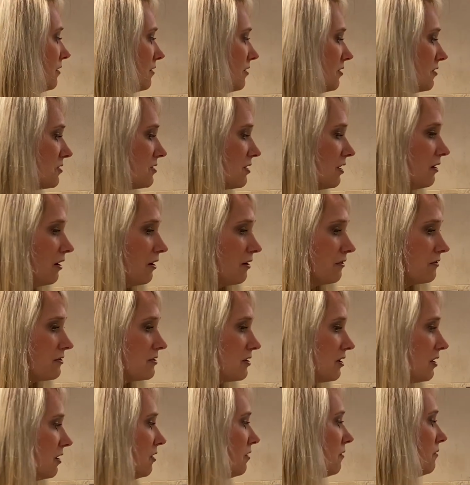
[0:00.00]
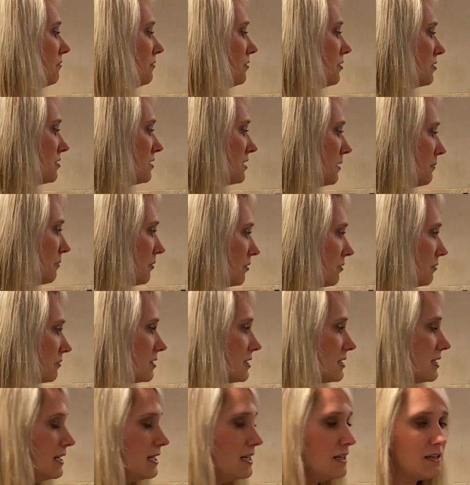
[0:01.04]
There's also your typical
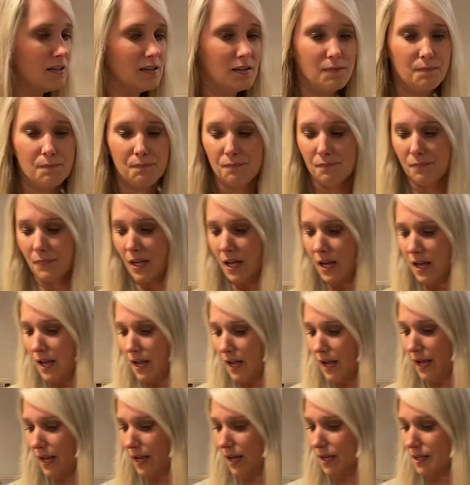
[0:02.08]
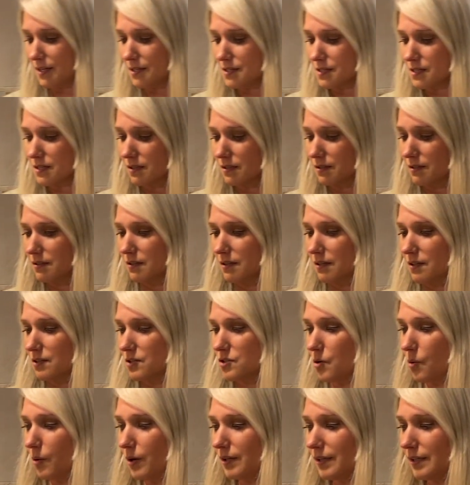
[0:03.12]
sink and
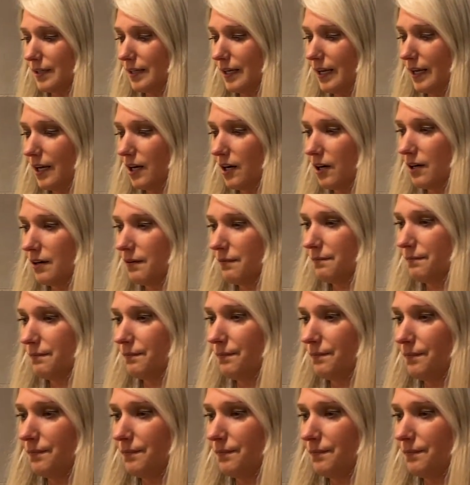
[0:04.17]
toilet here.